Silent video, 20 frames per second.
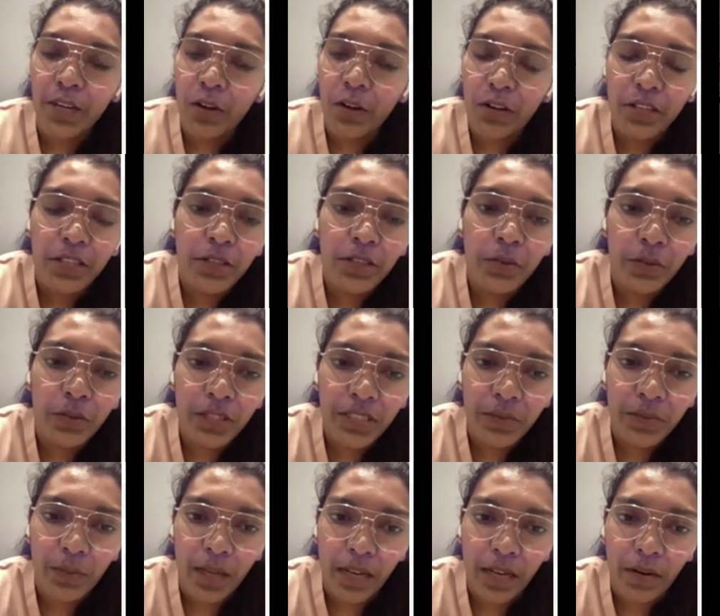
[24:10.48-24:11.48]
In order to do
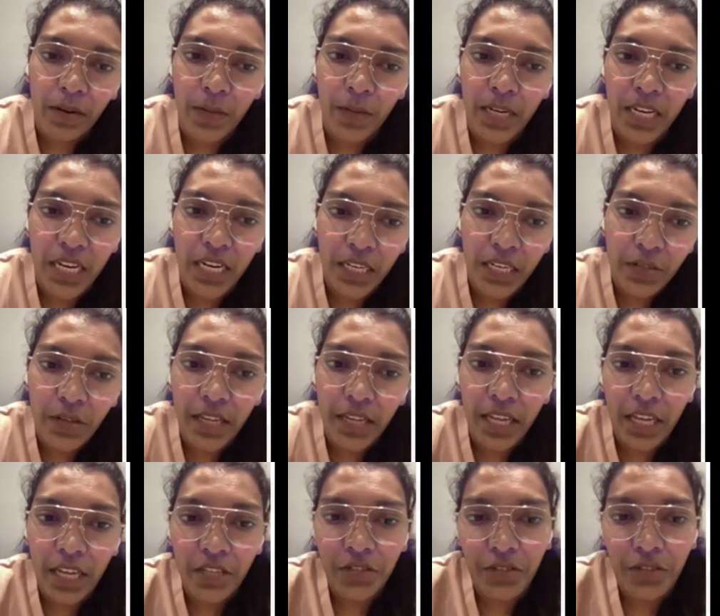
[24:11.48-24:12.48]
this well, we need to
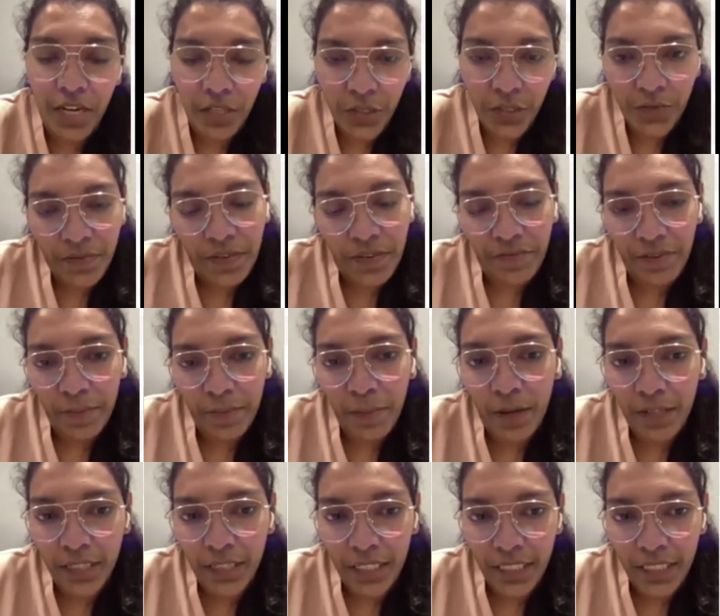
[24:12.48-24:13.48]
engage a range of different
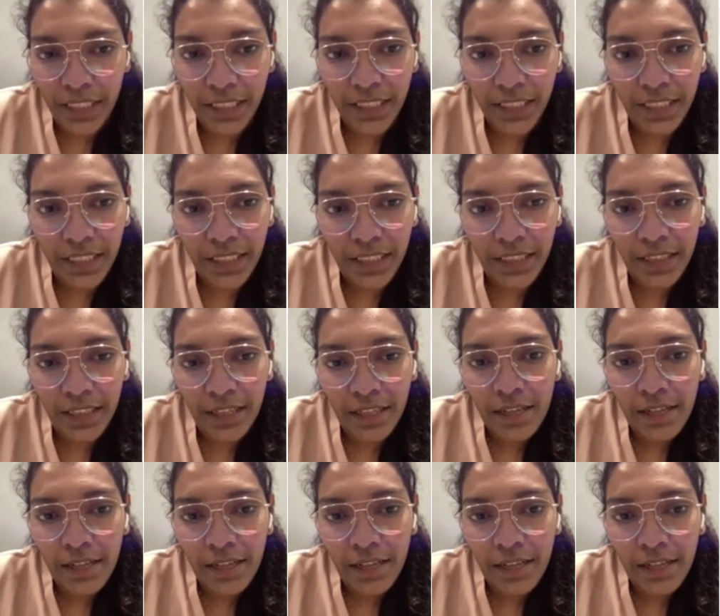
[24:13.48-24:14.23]
parties: